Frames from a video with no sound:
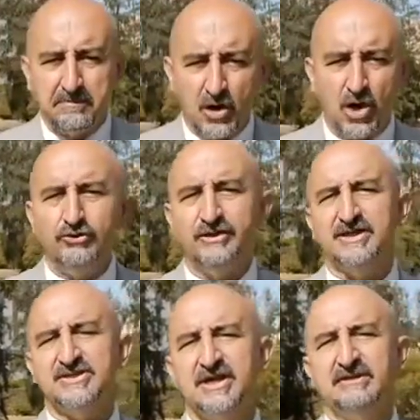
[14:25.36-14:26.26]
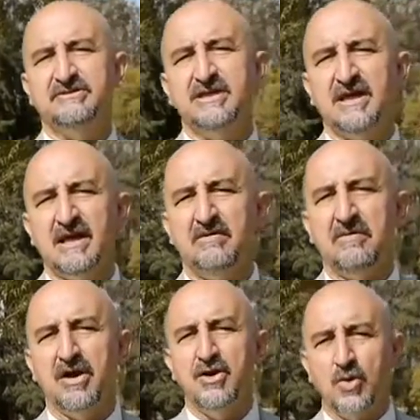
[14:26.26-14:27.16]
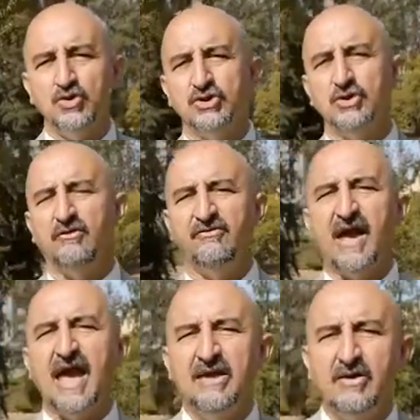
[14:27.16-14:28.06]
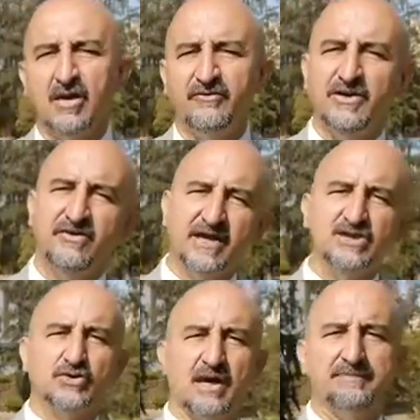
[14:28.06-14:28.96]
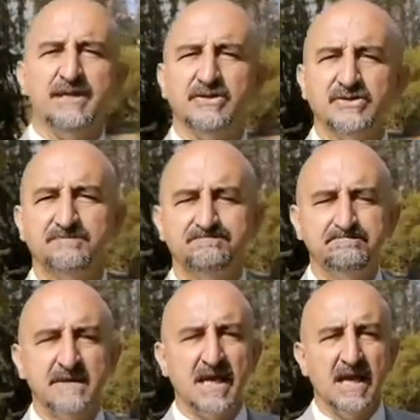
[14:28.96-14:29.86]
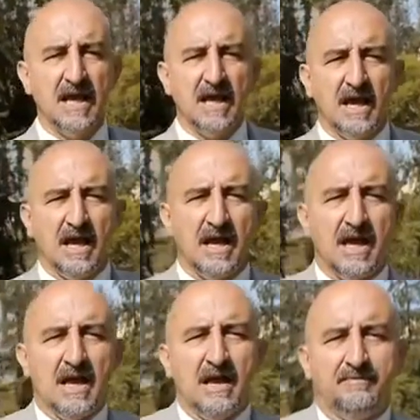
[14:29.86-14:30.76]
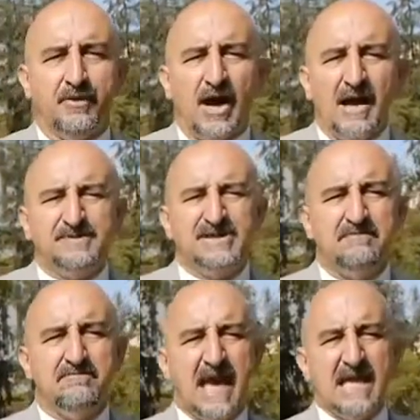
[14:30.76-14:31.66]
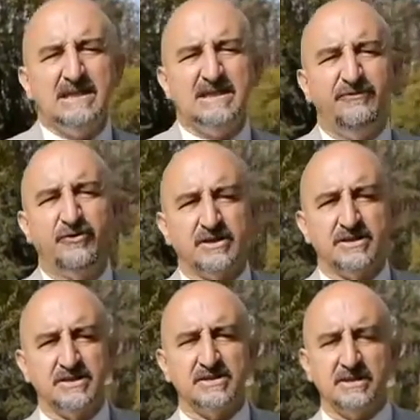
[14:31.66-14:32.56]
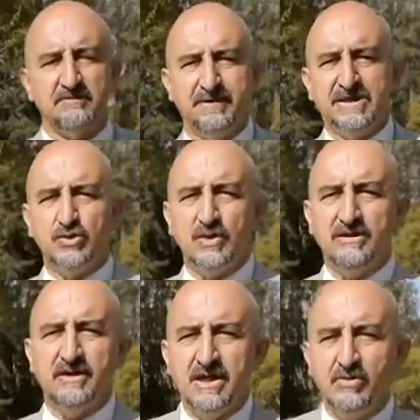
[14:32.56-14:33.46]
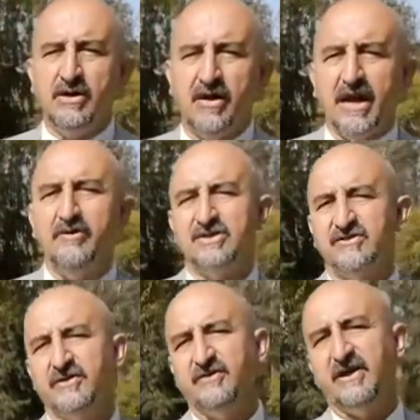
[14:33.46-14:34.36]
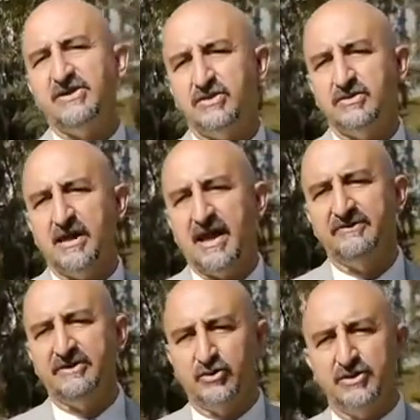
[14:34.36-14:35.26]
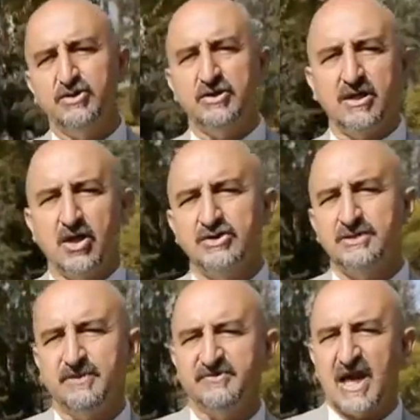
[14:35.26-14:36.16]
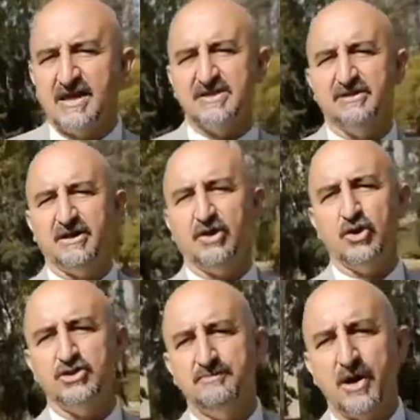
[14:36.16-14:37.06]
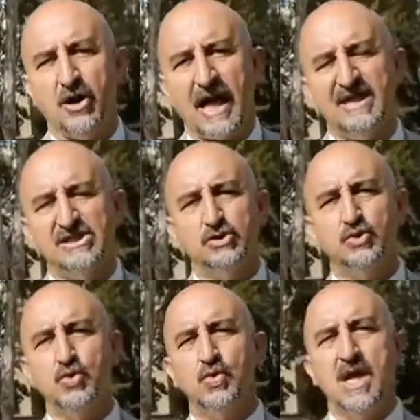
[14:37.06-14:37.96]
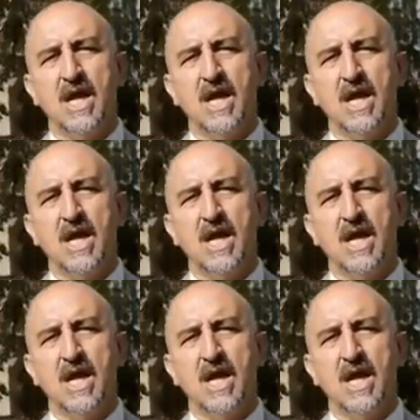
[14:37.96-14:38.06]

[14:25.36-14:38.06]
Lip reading: context that the notion of area of innovation appears. Perhaps the main difference between the newer areas of innovation and the traditional concept of science and technology park has to do